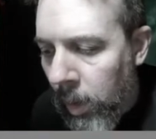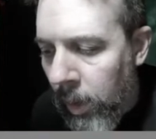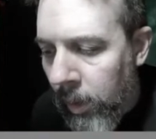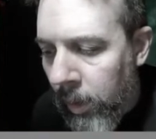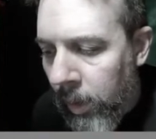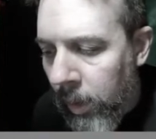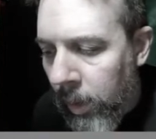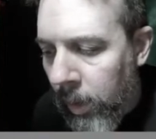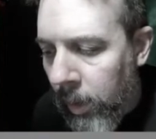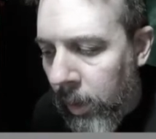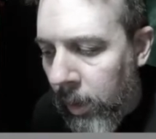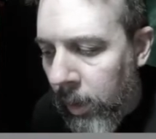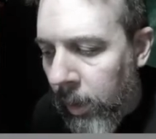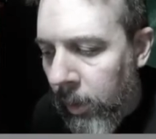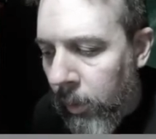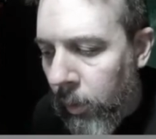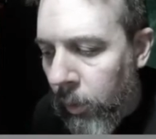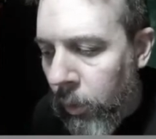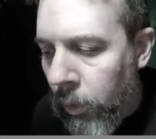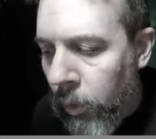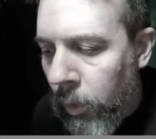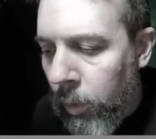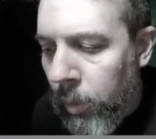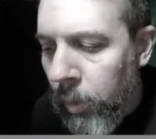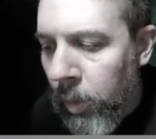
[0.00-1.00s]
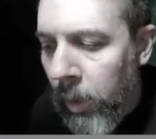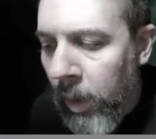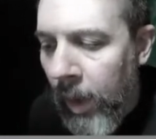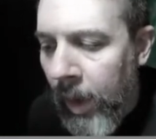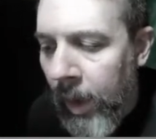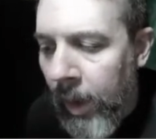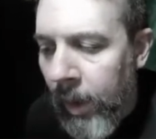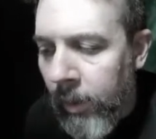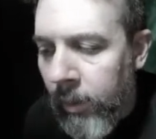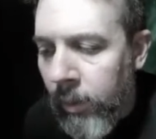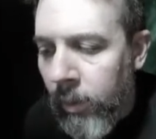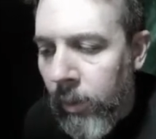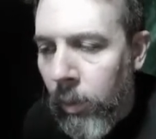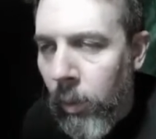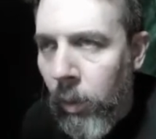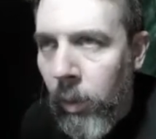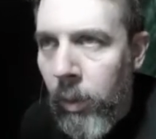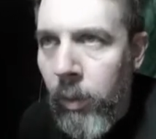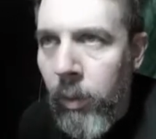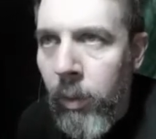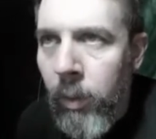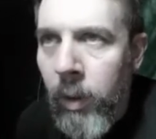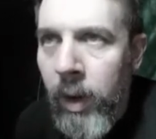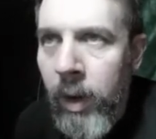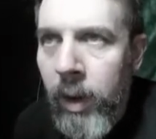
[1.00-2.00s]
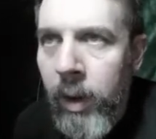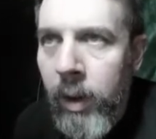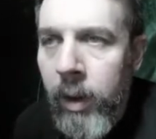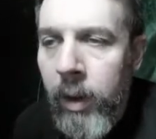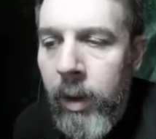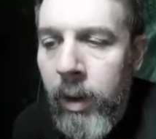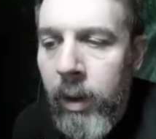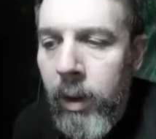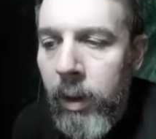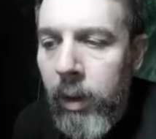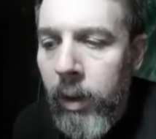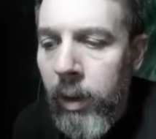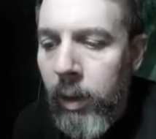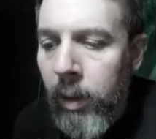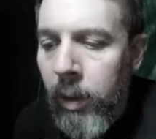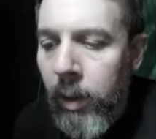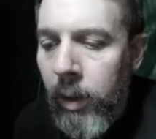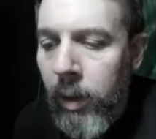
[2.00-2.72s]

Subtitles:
I think I need 2 blacks, 1 red.